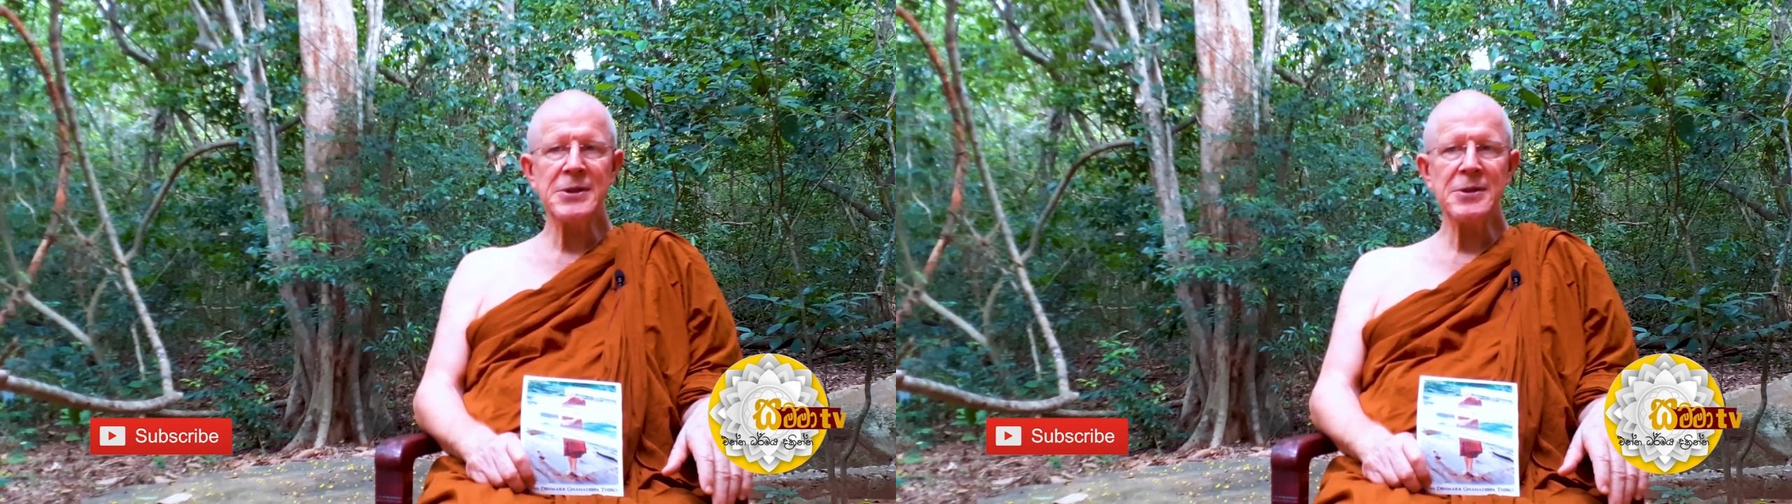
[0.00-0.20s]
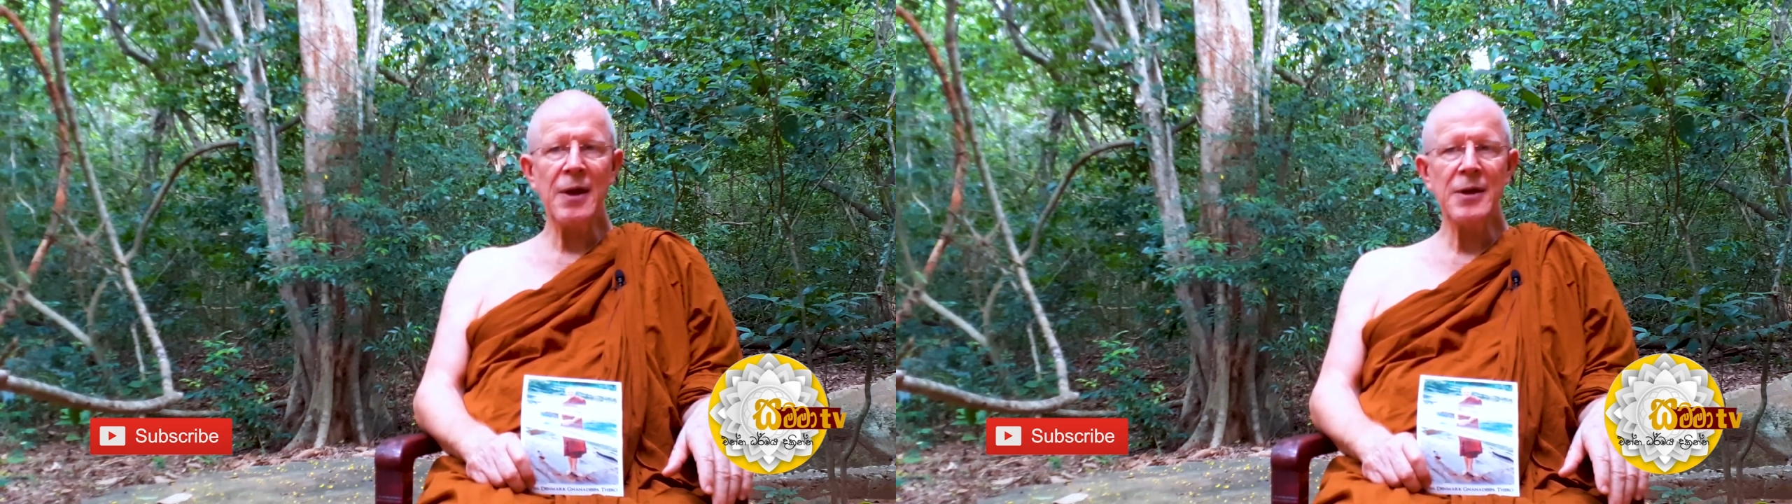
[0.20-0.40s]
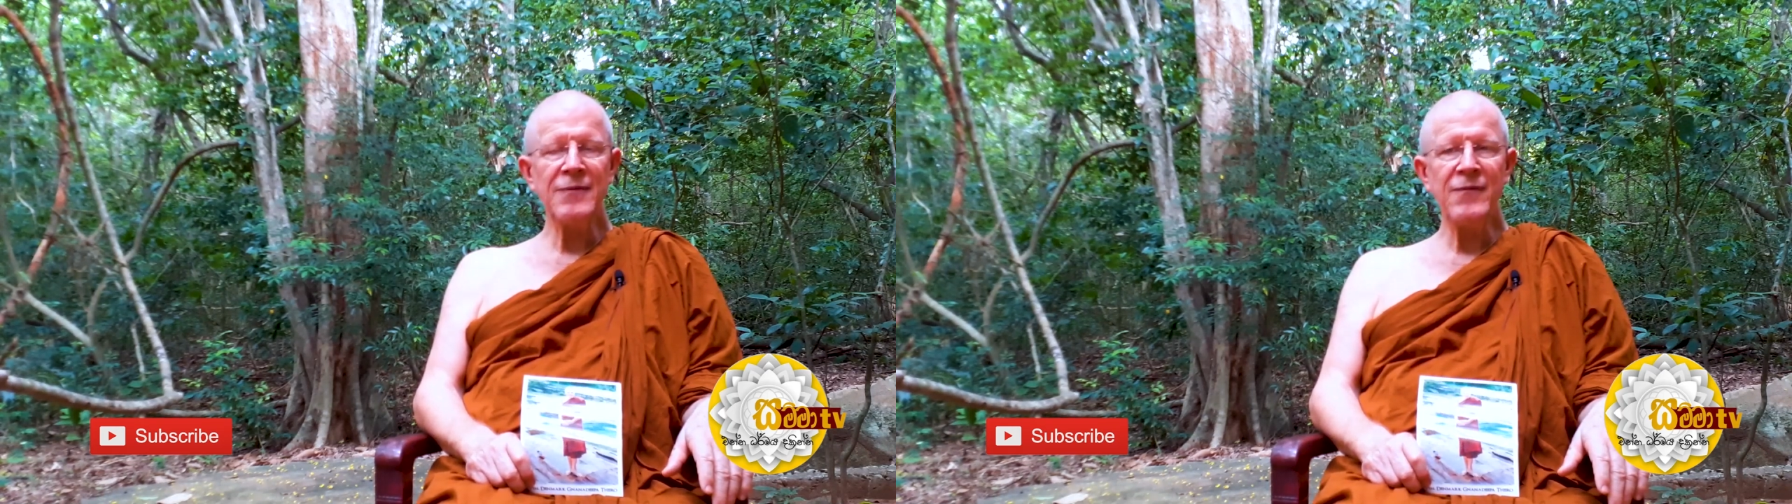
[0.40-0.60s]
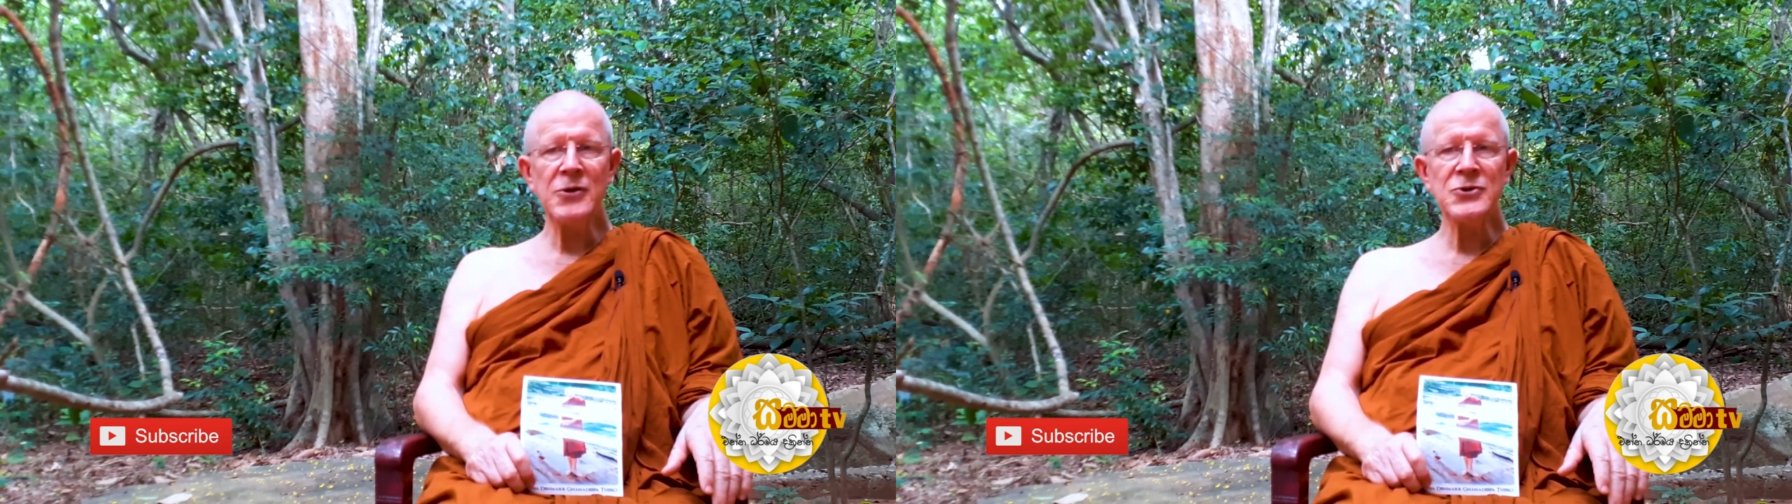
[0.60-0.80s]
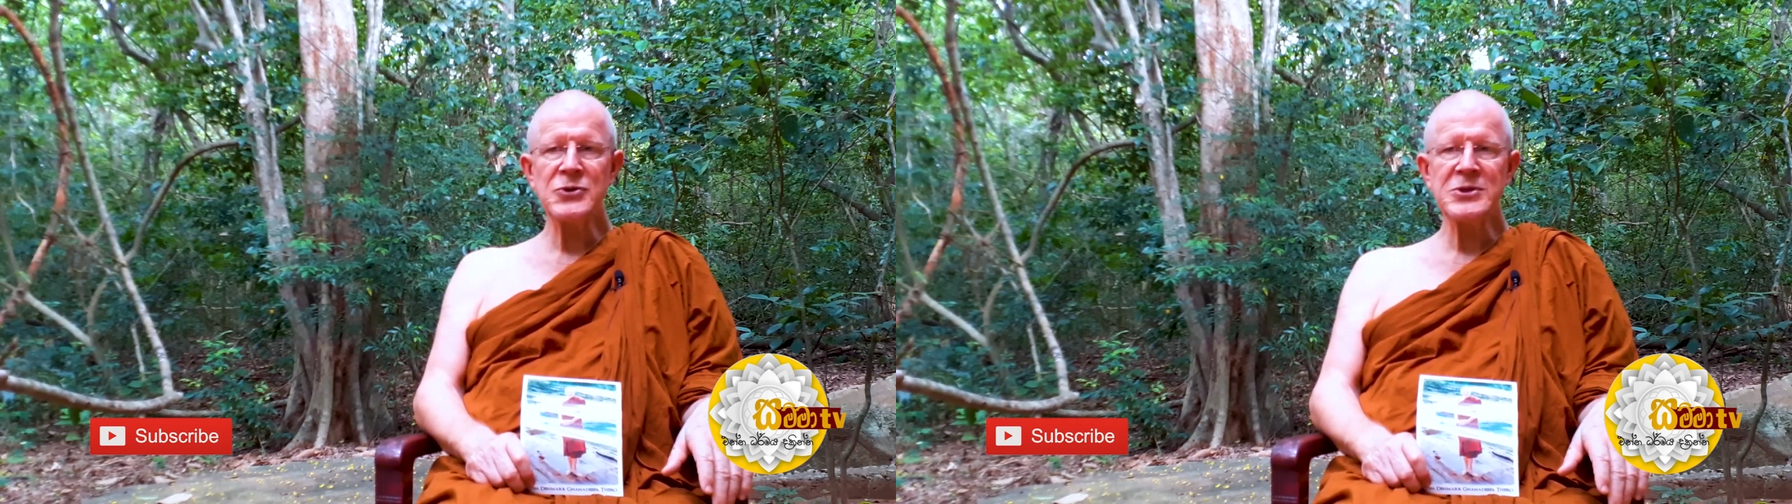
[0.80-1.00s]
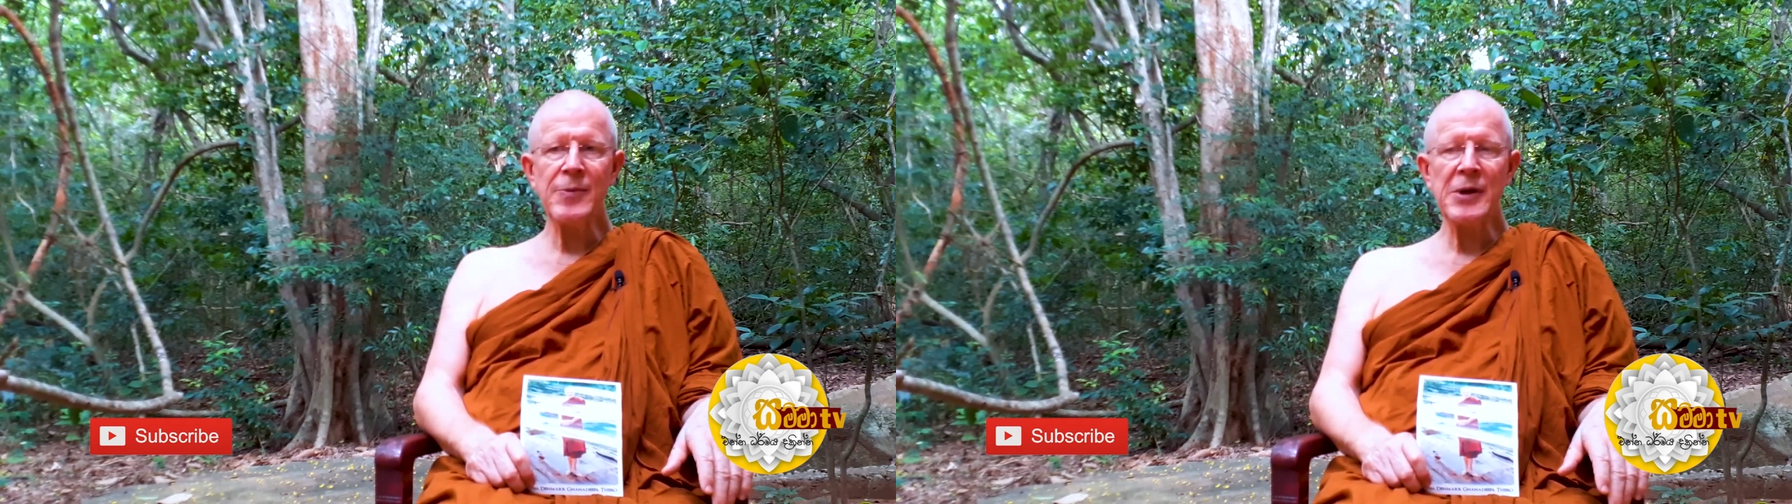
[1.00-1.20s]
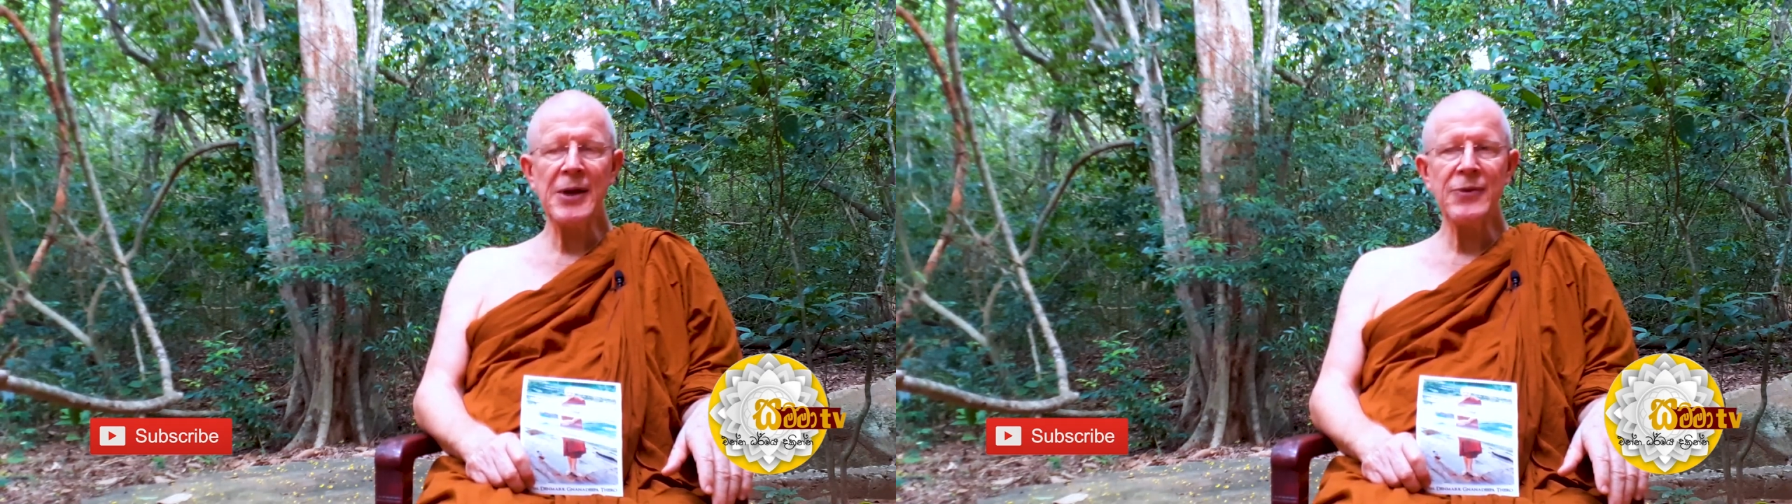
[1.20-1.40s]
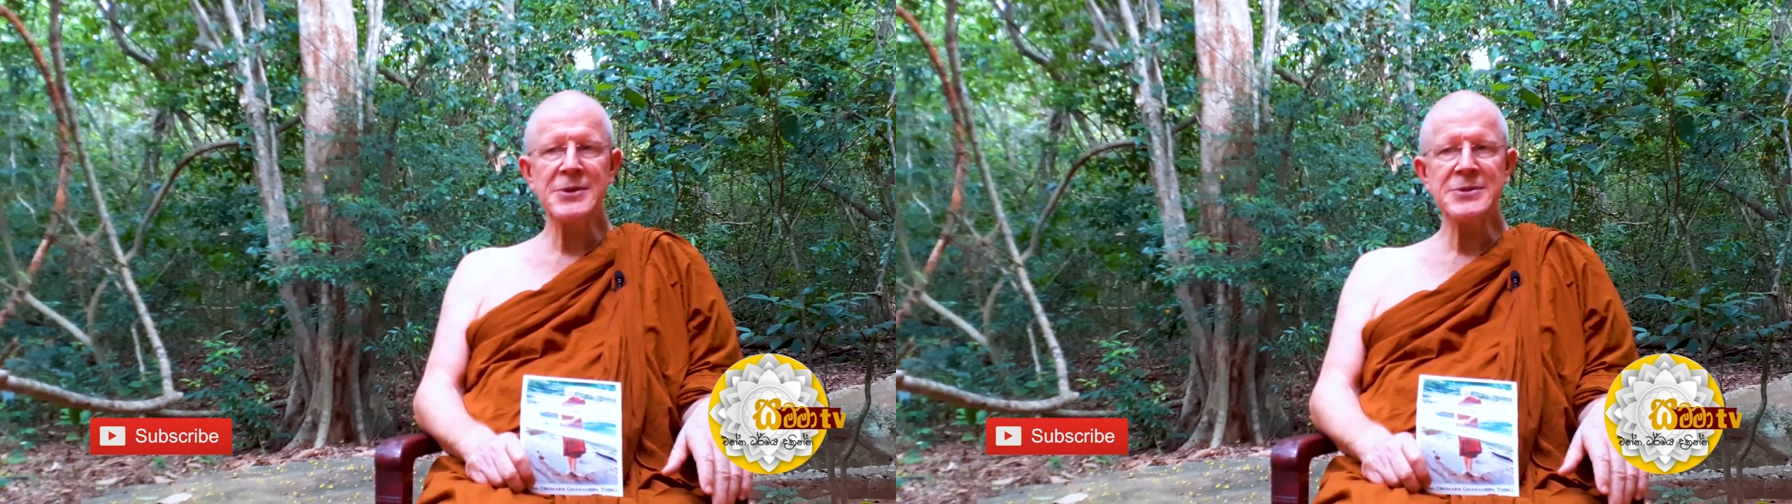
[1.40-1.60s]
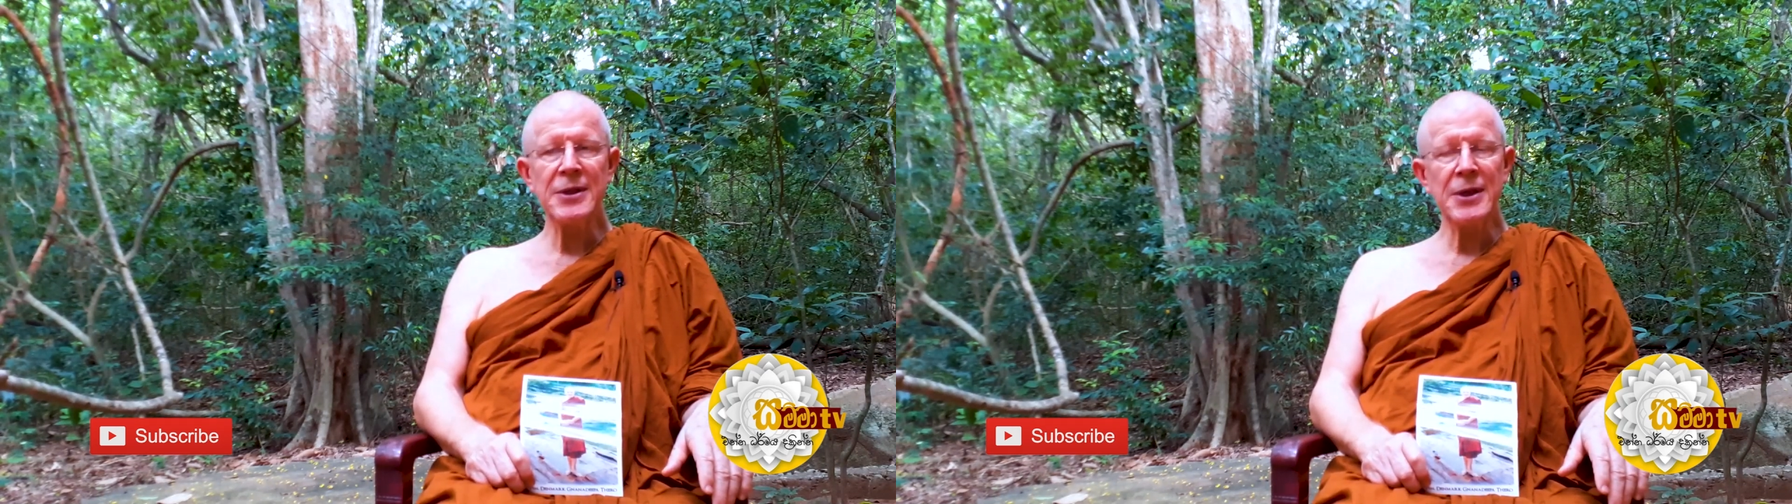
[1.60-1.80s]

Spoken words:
in the village or something like this, and